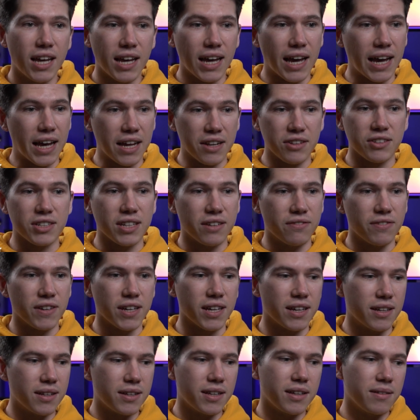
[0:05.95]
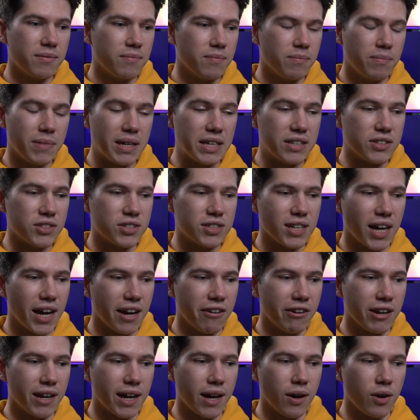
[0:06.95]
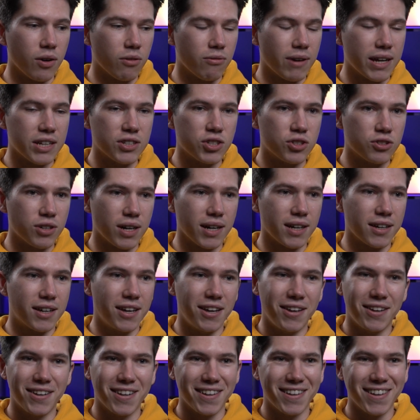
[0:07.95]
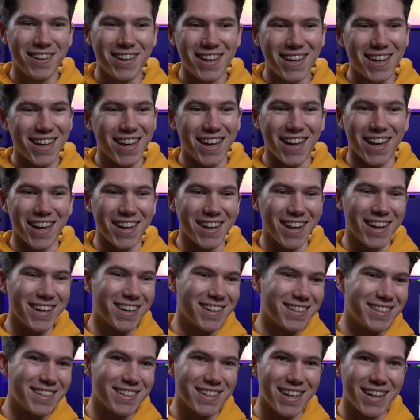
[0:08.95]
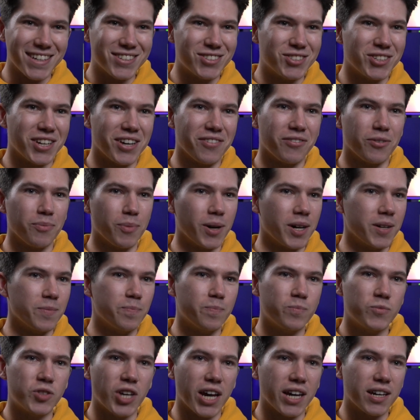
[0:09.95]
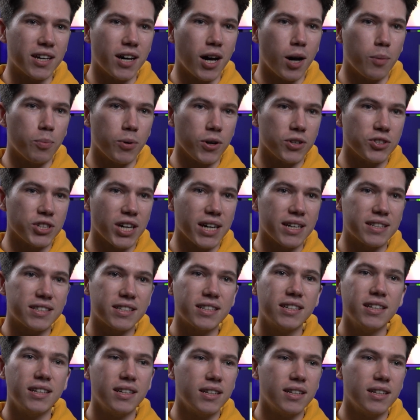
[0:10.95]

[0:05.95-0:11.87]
and if it means hiring out a racetrack like I did last year for my jet car project,